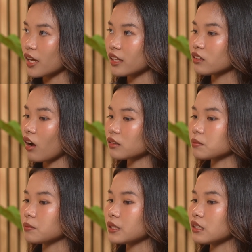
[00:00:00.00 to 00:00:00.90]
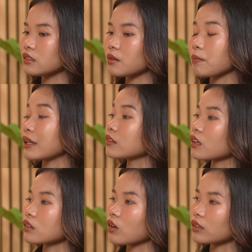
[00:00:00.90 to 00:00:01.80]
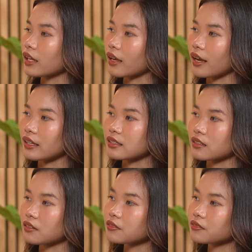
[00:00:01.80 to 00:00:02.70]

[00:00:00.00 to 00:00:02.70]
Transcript: and not be dependent on AI itself.